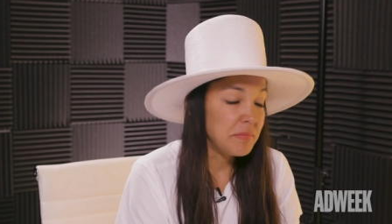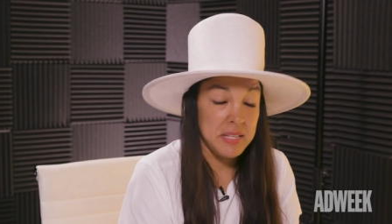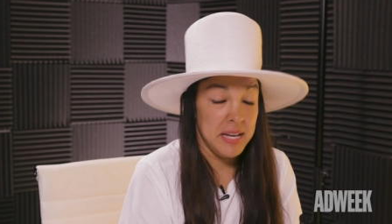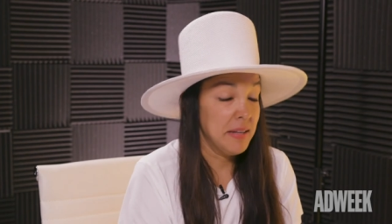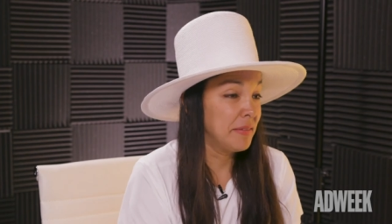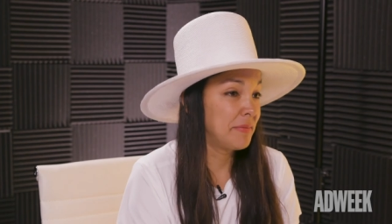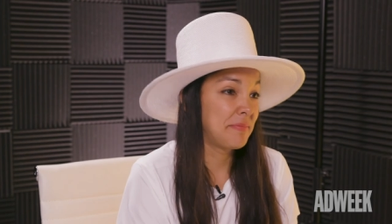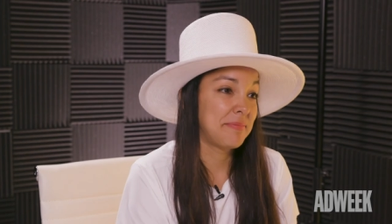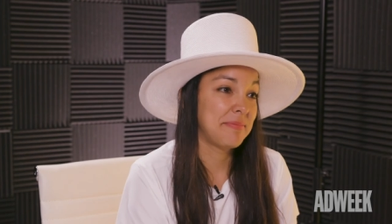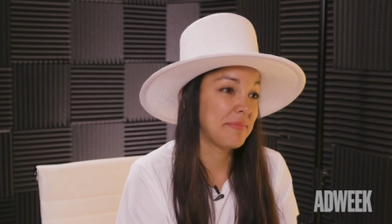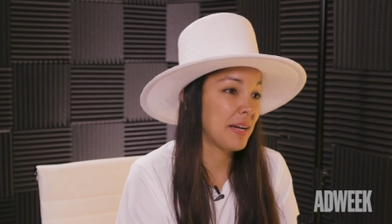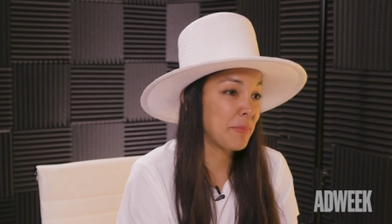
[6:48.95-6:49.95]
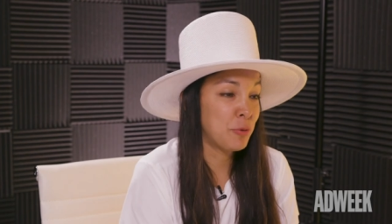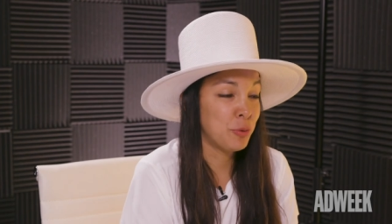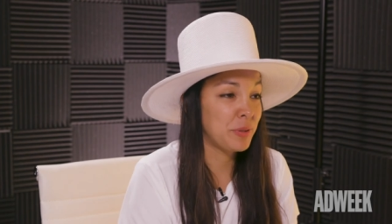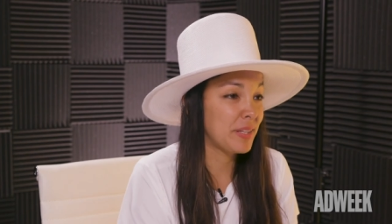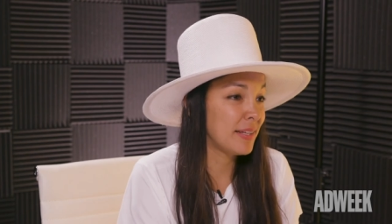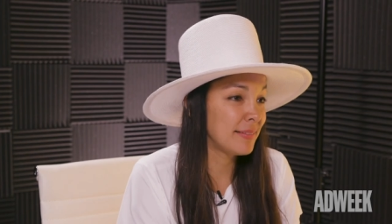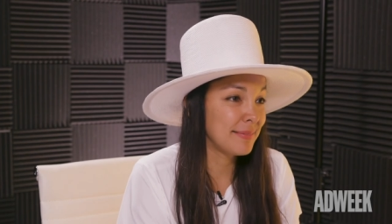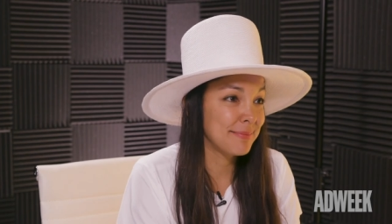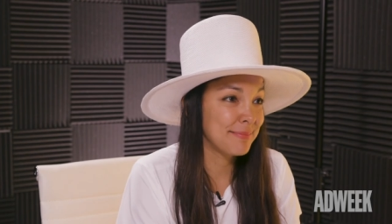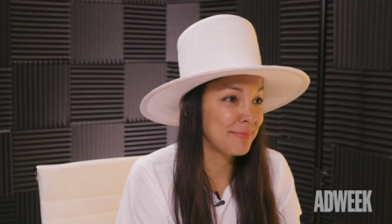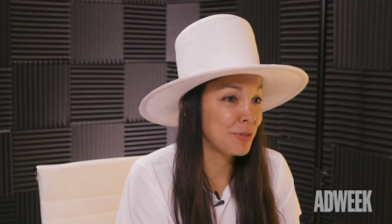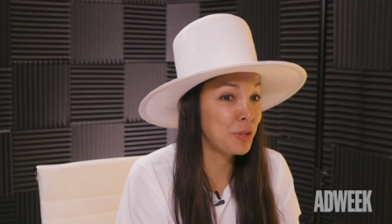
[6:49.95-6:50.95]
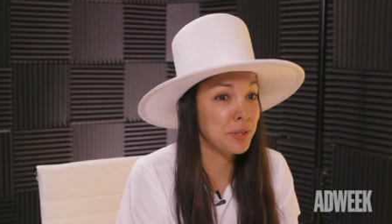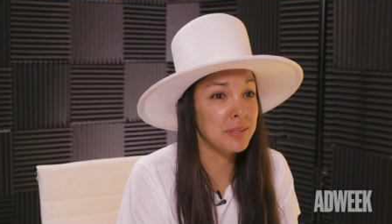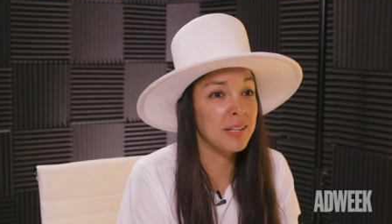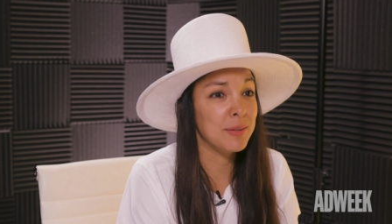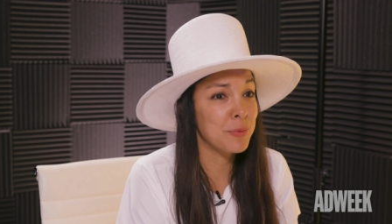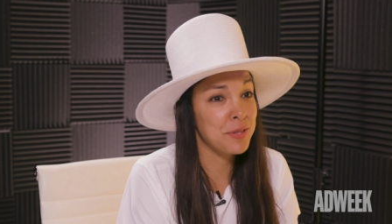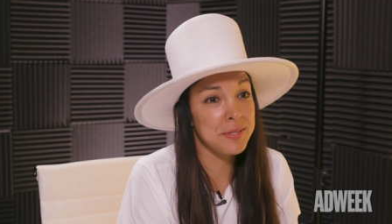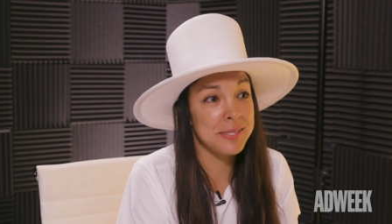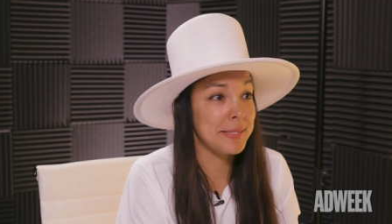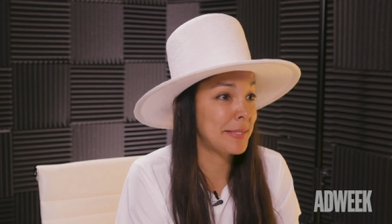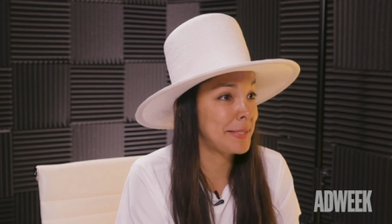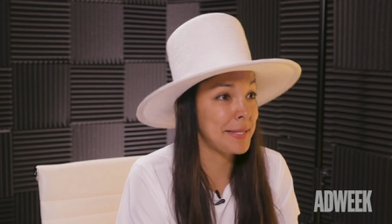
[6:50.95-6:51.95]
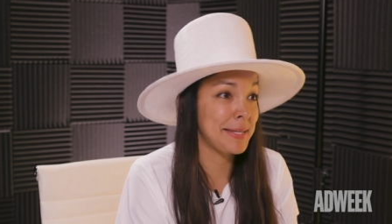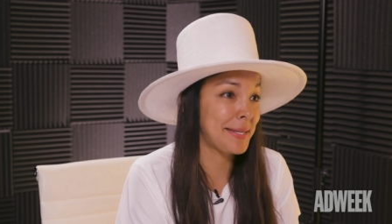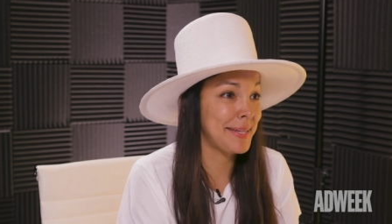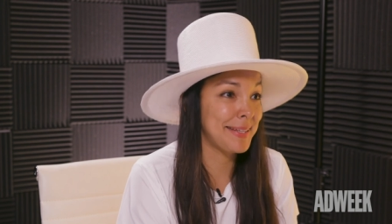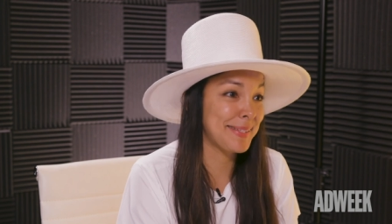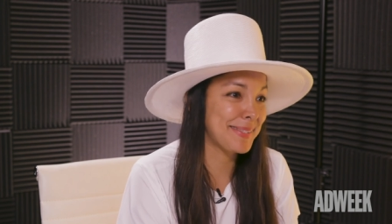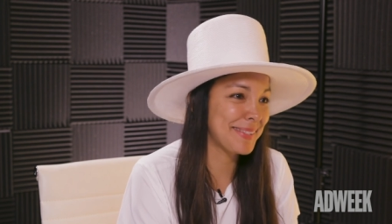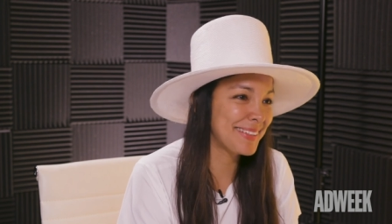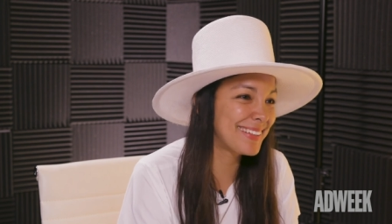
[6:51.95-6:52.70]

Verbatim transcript: Yeah. I'm cool with that. Good luck with this stank ass.